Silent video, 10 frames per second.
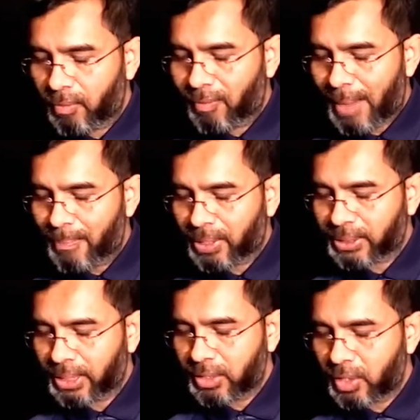5
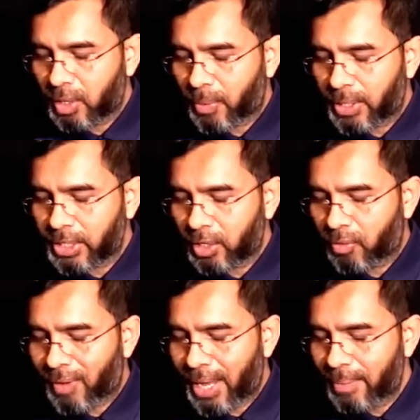percent so 0
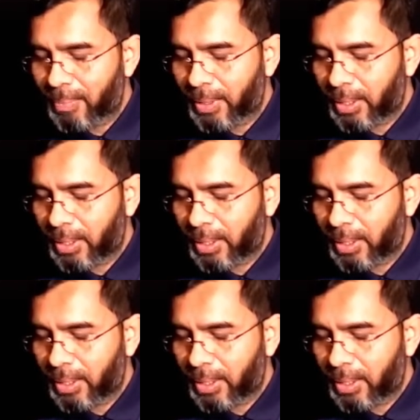0.05